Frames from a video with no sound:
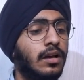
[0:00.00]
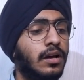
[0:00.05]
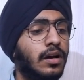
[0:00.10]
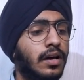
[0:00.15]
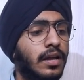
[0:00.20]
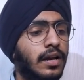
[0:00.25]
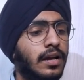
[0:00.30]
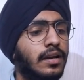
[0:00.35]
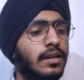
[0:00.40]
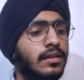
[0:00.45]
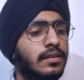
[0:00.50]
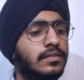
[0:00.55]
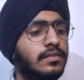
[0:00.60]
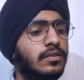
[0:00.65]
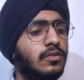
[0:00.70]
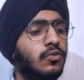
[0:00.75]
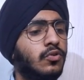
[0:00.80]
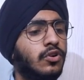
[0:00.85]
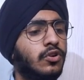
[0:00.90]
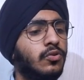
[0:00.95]
current
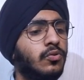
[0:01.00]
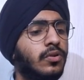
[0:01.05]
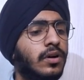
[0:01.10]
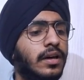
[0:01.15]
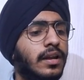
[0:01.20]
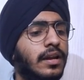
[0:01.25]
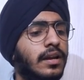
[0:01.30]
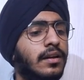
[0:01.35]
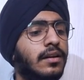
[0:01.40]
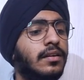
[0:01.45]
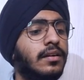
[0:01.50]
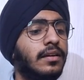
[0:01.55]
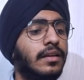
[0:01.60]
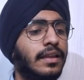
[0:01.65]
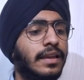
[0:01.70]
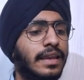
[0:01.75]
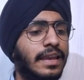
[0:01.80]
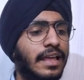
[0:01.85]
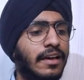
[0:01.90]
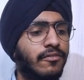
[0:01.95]
is equal to current
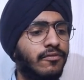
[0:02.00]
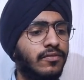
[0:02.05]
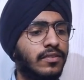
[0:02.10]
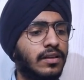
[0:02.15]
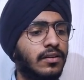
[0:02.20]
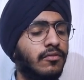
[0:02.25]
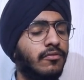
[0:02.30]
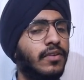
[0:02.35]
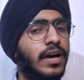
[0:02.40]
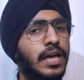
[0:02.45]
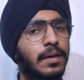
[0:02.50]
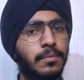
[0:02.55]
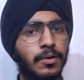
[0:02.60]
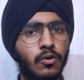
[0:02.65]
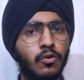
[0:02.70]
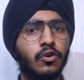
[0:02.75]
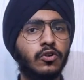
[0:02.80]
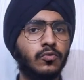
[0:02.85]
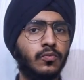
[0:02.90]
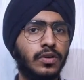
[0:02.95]
left. Why?
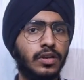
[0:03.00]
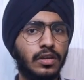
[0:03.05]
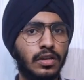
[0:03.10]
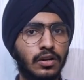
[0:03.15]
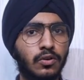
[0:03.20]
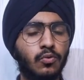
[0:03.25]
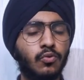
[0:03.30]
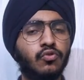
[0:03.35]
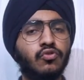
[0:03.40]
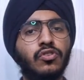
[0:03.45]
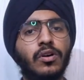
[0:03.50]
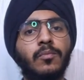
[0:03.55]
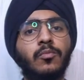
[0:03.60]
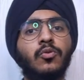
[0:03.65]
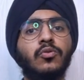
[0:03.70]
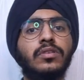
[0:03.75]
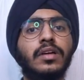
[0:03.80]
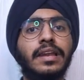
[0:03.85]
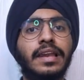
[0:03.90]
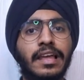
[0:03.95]
Because we need to
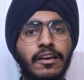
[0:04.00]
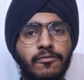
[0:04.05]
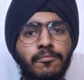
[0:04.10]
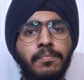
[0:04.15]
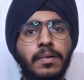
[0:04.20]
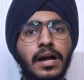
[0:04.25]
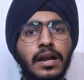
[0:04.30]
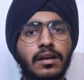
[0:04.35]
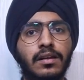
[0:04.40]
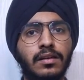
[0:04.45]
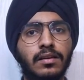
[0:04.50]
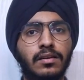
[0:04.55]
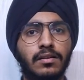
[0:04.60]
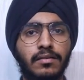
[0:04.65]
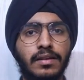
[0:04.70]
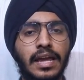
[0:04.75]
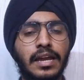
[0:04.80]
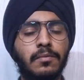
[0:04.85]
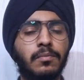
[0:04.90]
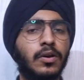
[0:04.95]
jump to the left part,
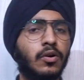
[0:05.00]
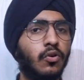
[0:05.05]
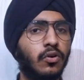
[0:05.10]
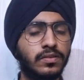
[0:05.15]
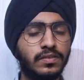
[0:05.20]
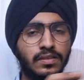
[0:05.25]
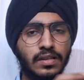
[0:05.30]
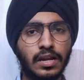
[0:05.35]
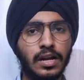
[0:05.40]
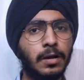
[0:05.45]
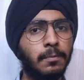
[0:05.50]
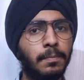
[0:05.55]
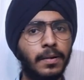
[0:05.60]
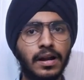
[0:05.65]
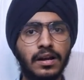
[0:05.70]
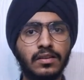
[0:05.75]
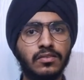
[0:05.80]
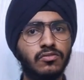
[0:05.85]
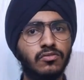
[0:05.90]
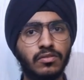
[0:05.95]
right? Because current
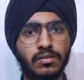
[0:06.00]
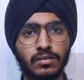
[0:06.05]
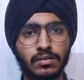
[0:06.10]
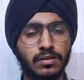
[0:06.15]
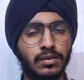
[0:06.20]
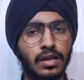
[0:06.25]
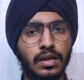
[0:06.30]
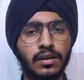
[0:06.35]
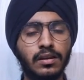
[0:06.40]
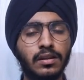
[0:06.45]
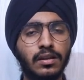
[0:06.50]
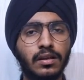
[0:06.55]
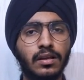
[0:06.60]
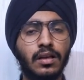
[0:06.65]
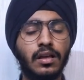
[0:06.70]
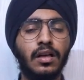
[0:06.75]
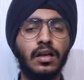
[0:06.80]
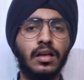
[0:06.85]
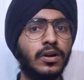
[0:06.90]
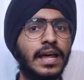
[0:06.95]
part is done
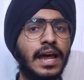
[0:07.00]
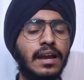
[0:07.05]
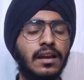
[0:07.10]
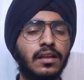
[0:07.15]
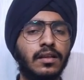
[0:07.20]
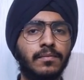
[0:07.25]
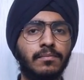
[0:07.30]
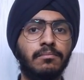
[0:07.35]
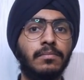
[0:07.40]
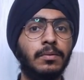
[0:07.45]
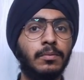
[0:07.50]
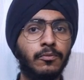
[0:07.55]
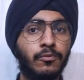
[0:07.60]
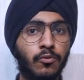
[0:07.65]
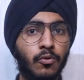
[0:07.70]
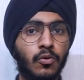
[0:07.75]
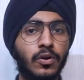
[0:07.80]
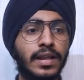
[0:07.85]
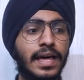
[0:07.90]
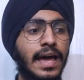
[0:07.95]

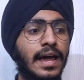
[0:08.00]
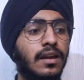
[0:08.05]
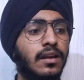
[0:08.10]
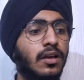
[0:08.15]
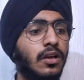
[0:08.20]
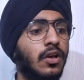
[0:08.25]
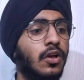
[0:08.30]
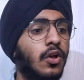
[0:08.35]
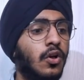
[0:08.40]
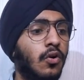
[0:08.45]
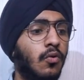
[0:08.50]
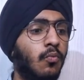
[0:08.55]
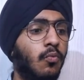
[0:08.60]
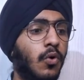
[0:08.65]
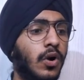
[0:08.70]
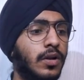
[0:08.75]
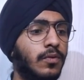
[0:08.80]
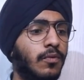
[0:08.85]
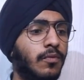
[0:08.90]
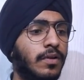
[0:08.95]
before that,
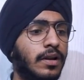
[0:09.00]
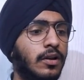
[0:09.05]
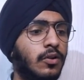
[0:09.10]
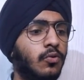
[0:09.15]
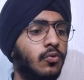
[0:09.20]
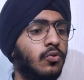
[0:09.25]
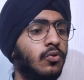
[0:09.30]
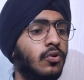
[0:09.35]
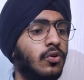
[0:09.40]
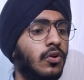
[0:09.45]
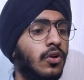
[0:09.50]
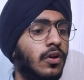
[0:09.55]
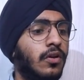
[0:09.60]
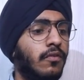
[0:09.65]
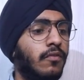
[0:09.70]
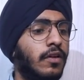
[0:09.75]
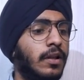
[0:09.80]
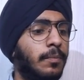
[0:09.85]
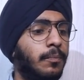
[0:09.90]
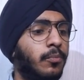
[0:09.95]
what we will do,
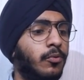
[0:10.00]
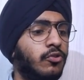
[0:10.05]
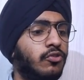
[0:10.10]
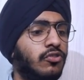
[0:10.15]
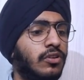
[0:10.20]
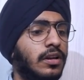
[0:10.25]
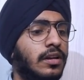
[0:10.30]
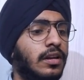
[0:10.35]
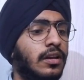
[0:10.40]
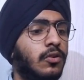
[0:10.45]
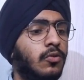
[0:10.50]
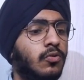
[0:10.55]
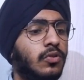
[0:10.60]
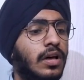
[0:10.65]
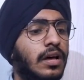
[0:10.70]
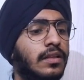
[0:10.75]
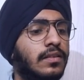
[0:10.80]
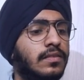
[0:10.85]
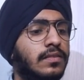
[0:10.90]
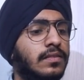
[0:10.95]
we will push it into
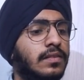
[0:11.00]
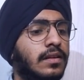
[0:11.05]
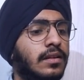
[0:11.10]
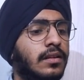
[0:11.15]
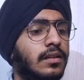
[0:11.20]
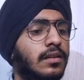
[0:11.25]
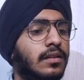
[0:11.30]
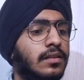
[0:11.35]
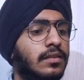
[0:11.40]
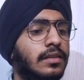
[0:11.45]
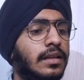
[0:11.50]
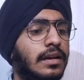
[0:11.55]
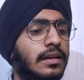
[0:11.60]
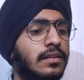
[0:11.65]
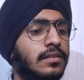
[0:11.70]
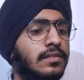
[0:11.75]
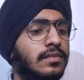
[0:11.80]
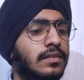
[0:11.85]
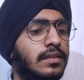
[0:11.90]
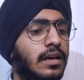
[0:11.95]
the answer, that
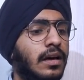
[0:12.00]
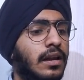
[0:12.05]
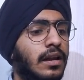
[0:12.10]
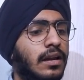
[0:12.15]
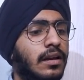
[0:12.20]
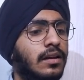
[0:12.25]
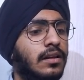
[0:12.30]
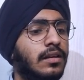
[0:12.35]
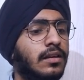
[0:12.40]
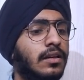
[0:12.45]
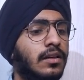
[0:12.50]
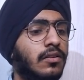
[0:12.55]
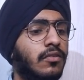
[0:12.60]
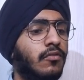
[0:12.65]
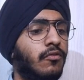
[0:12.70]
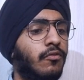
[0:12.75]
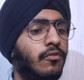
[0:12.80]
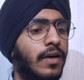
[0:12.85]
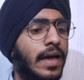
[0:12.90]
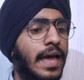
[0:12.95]
is current
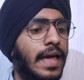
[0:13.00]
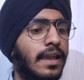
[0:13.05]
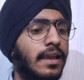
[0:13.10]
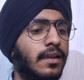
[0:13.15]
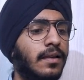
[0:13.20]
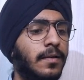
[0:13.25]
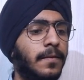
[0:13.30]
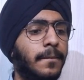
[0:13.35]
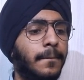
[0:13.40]
val.